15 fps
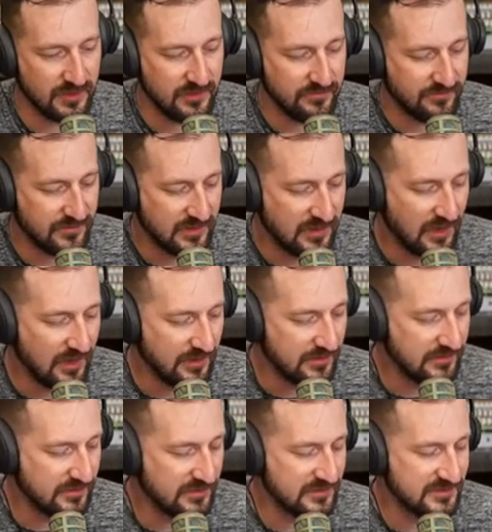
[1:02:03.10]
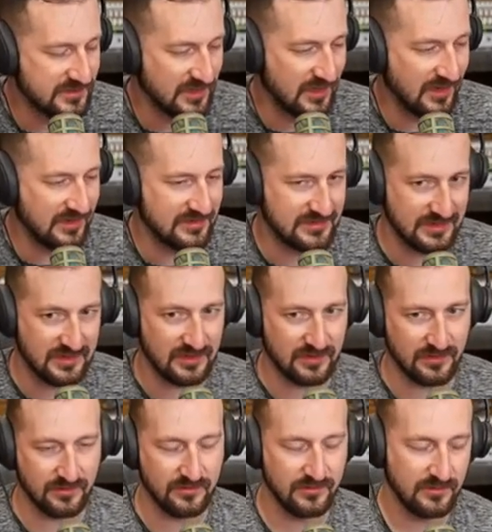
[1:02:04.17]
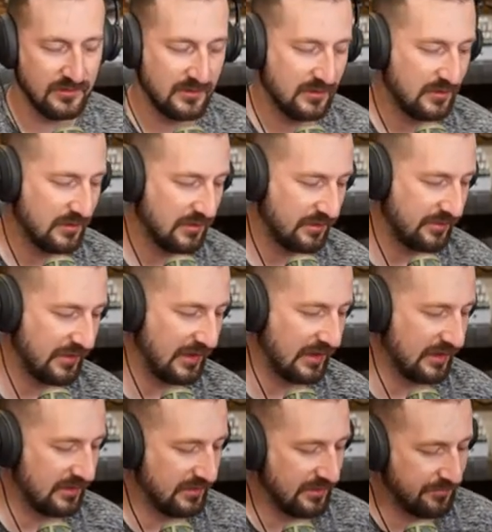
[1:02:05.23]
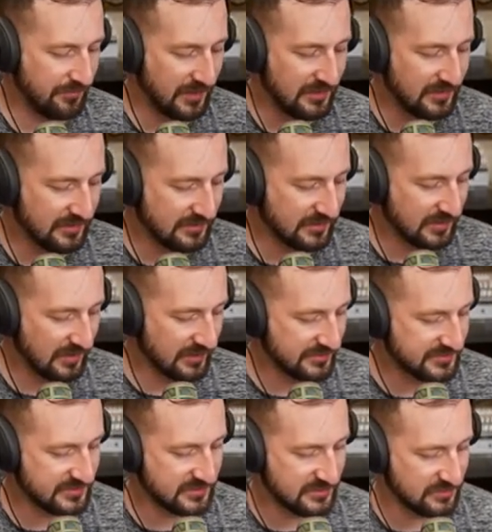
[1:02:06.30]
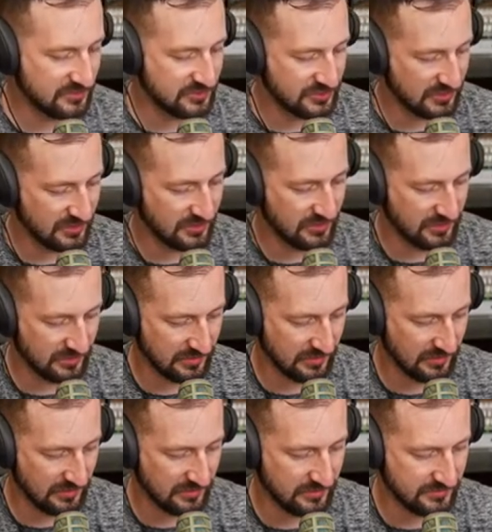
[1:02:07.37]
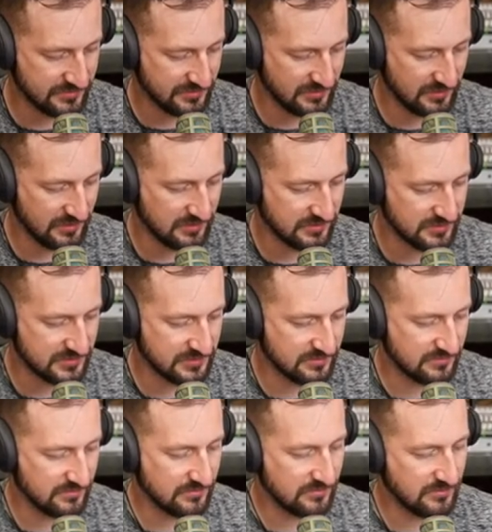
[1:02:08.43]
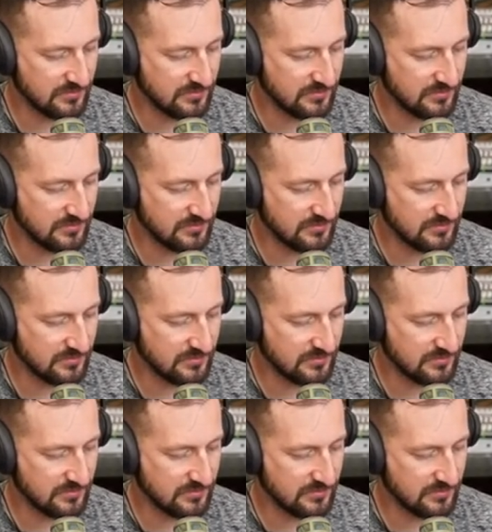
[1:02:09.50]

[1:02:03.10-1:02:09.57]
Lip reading: we've gotten this idea that amending the Constitution and